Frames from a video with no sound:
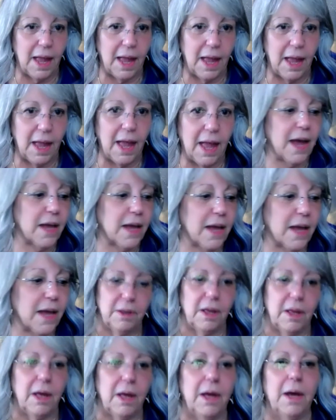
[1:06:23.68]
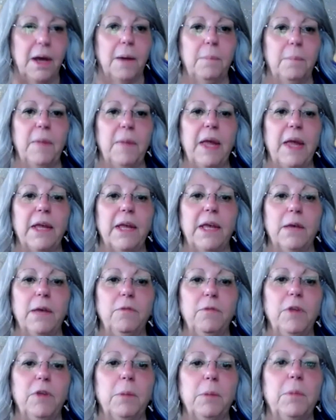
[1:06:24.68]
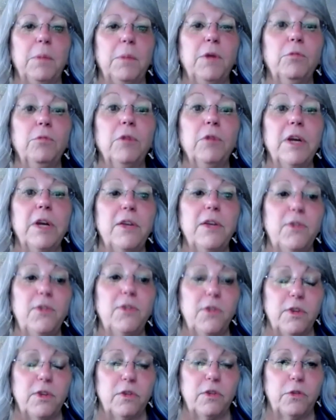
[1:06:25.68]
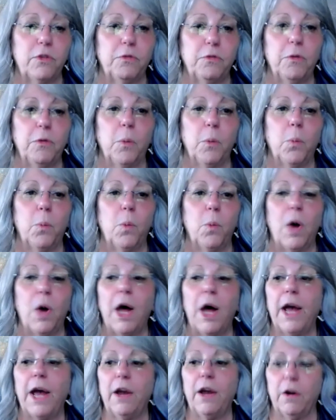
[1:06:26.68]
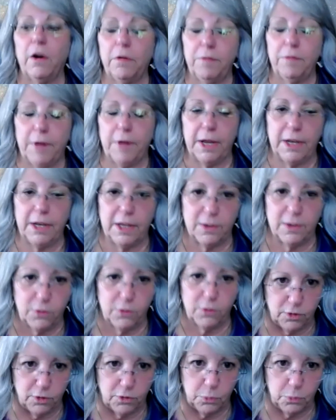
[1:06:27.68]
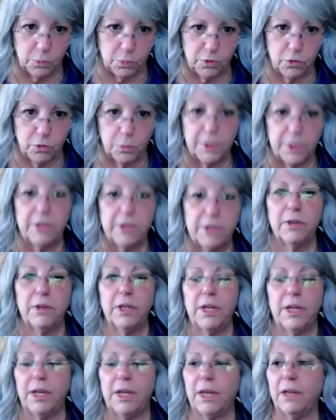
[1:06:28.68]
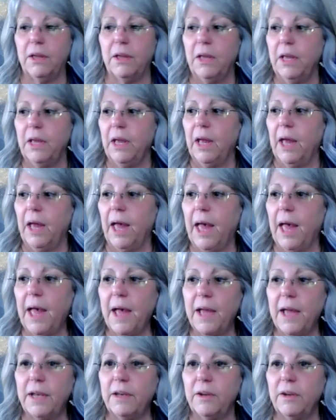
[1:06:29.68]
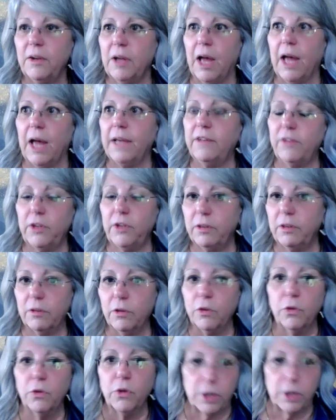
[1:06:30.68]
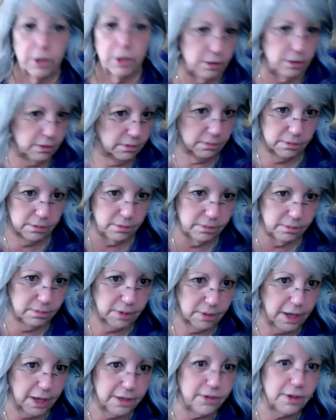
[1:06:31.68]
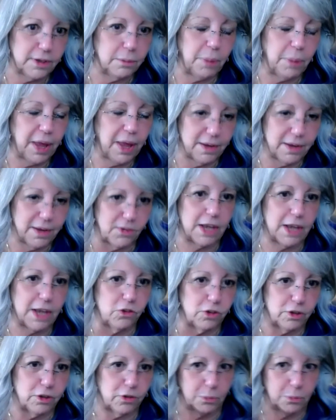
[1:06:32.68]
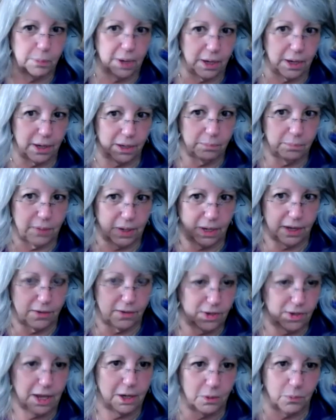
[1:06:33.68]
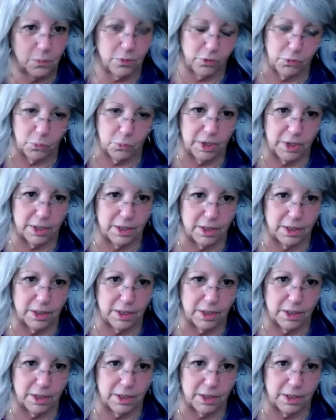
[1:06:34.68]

And he was spending money and giving me reasons for why our finances were dwindling. And I didn't pay attention to my antenna was wiggling.